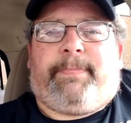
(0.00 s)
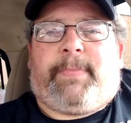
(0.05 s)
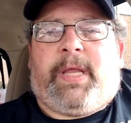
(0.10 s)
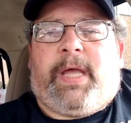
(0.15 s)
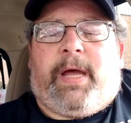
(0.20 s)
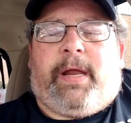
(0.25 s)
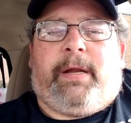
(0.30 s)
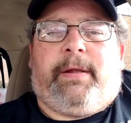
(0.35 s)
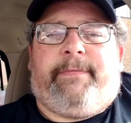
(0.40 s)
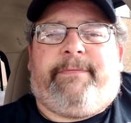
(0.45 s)

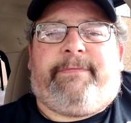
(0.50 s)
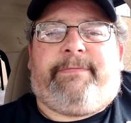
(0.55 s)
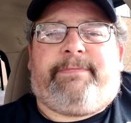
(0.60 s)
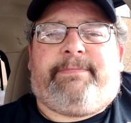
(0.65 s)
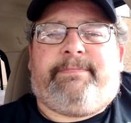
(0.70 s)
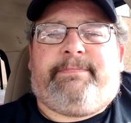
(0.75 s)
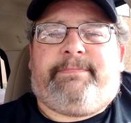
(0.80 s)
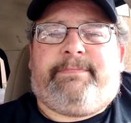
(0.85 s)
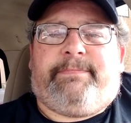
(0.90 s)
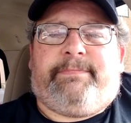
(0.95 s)
kind of
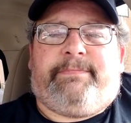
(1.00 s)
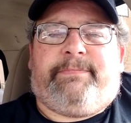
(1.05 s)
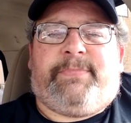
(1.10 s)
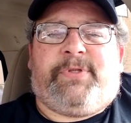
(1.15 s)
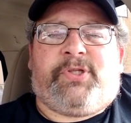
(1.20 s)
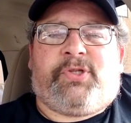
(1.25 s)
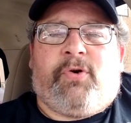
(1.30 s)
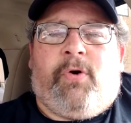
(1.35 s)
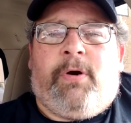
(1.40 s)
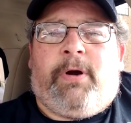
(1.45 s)

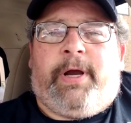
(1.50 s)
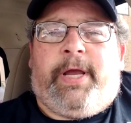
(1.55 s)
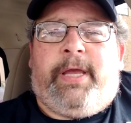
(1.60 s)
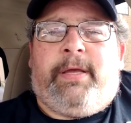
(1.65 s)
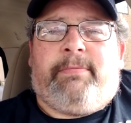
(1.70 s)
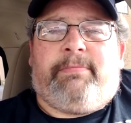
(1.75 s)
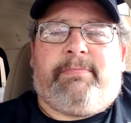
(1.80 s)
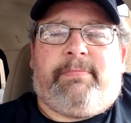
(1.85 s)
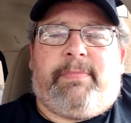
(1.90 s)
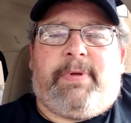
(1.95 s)

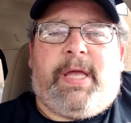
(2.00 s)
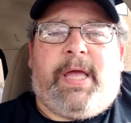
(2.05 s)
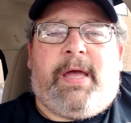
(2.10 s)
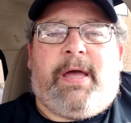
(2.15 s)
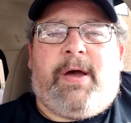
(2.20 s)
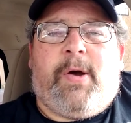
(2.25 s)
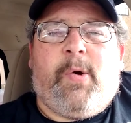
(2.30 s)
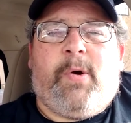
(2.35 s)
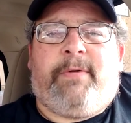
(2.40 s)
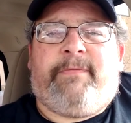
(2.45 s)
story,
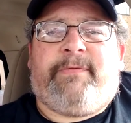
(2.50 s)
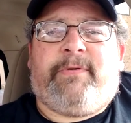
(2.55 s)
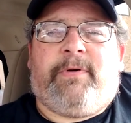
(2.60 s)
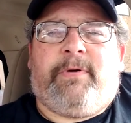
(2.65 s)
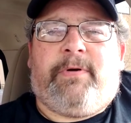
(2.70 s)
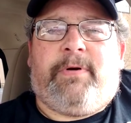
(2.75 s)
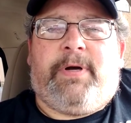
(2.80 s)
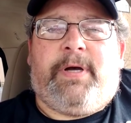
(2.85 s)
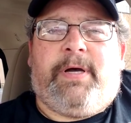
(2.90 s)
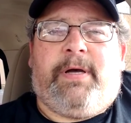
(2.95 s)

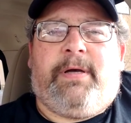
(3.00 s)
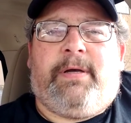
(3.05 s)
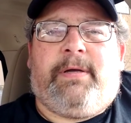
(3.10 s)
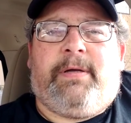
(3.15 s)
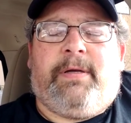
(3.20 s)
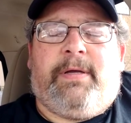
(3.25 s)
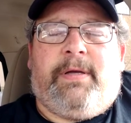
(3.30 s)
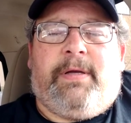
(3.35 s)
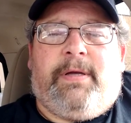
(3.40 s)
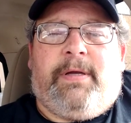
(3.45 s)
however
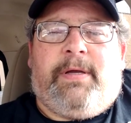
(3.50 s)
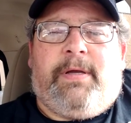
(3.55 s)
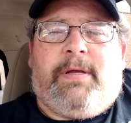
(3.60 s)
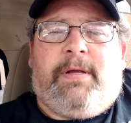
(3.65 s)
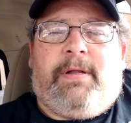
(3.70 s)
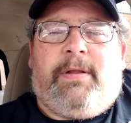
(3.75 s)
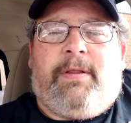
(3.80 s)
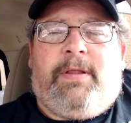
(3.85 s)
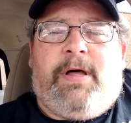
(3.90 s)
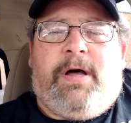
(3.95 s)

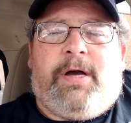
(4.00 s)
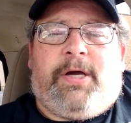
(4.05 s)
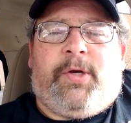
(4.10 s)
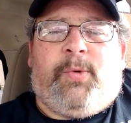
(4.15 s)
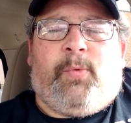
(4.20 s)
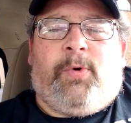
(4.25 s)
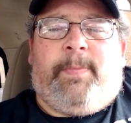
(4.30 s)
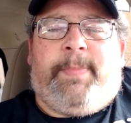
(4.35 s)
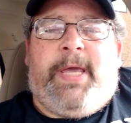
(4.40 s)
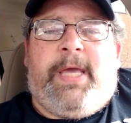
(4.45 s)
long it
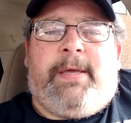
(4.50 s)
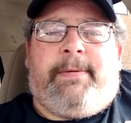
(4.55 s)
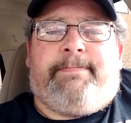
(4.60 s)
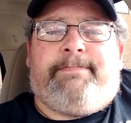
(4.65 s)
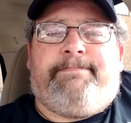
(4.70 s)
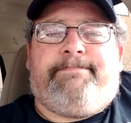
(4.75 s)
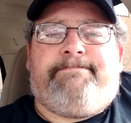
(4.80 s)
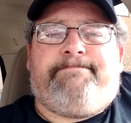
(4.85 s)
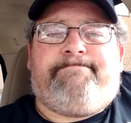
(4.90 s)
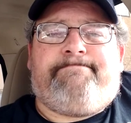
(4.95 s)
will be.
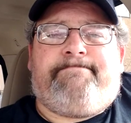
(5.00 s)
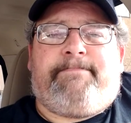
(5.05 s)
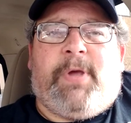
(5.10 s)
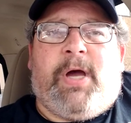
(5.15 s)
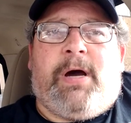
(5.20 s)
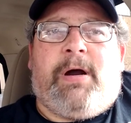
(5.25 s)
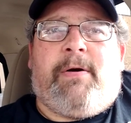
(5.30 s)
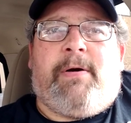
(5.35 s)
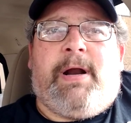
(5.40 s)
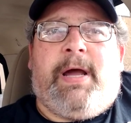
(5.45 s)

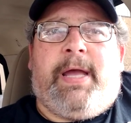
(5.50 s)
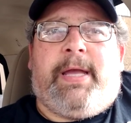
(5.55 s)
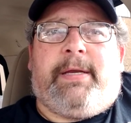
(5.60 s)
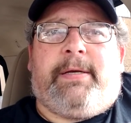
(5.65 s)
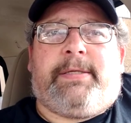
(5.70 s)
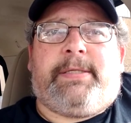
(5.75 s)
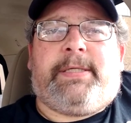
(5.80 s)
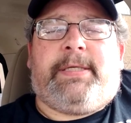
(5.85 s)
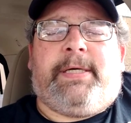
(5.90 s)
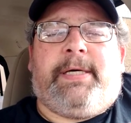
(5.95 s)
All
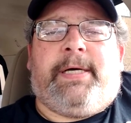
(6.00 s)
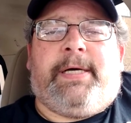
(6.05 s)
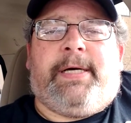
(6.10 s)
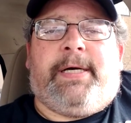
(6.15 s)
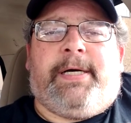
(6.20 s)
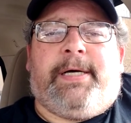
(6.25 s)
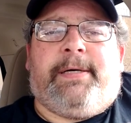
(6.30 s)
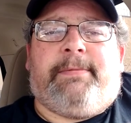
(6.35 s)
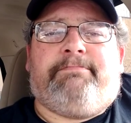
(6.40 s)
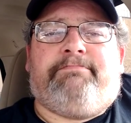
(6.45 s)
right.
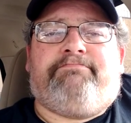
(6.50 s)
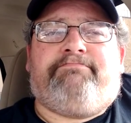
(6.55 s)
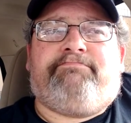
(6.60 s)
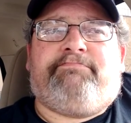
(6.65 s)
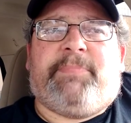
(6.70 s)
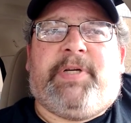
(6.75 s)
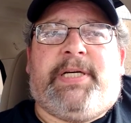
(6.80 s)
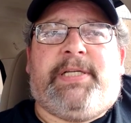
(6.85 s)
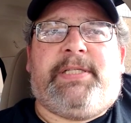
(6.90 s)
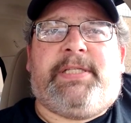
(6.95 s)

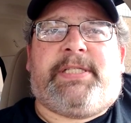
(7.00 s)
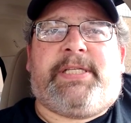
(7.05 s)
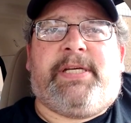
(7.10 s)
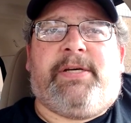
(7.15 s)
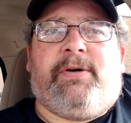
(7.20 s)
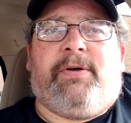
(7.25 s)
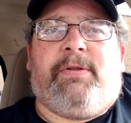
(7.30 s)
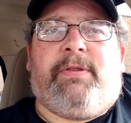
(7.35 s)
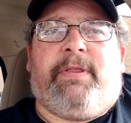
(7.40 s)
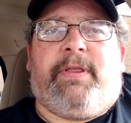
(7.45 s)

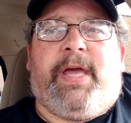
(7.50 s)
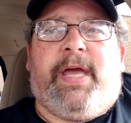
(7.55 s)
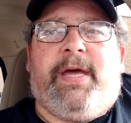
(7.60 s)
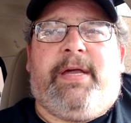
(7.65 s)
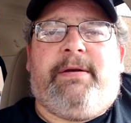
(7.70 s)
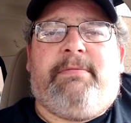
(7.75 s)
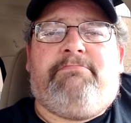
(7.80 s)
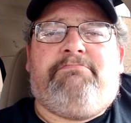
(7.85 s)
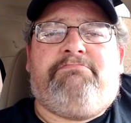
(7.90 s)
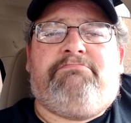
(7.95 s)
Until
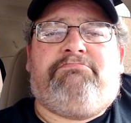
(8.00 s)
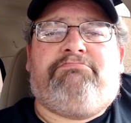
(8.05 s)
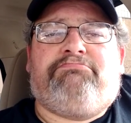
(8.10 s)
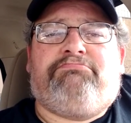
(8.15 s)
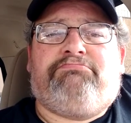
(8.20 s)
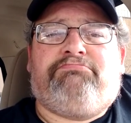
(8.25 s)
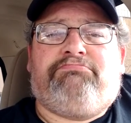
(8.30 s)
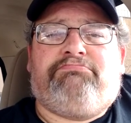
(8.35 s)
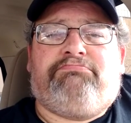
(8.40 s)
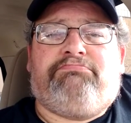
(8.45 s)
then,
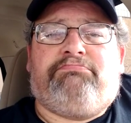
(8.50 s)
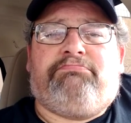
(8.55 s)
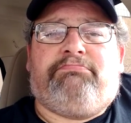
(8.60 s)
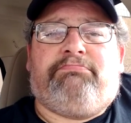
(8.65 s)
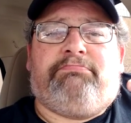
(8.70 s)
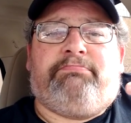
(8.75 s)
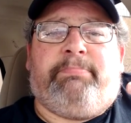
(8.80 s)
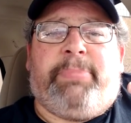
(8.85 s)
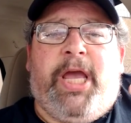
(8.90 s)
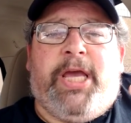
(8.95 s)

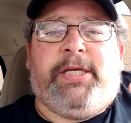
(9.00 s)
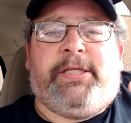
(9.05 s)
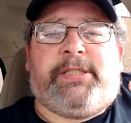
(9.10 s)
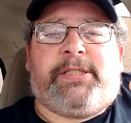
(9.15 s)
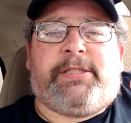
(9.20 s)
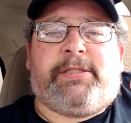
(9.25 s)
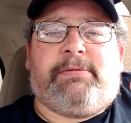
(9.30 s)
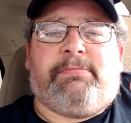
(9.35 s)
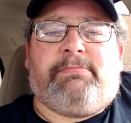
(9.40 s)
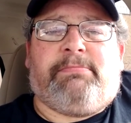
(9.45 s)

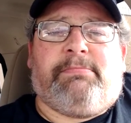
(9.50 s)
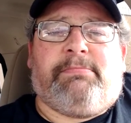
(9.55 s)
peace.